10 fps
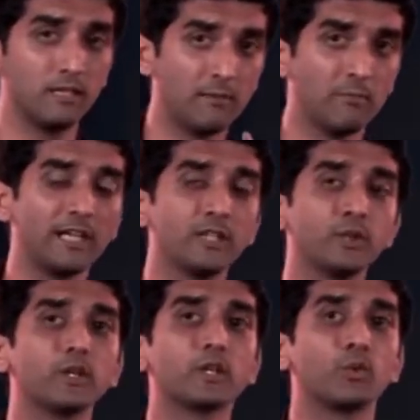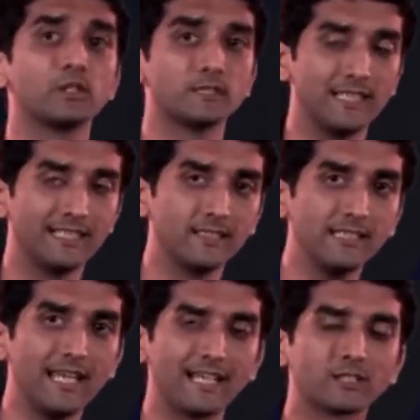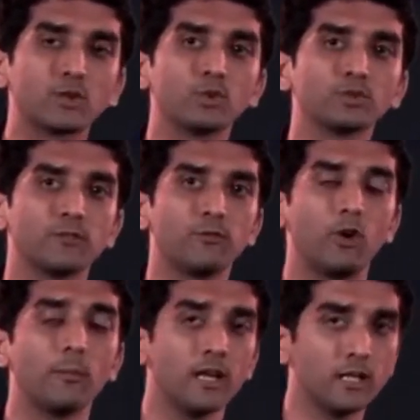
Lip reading: and mind you, it was in the exclusive form.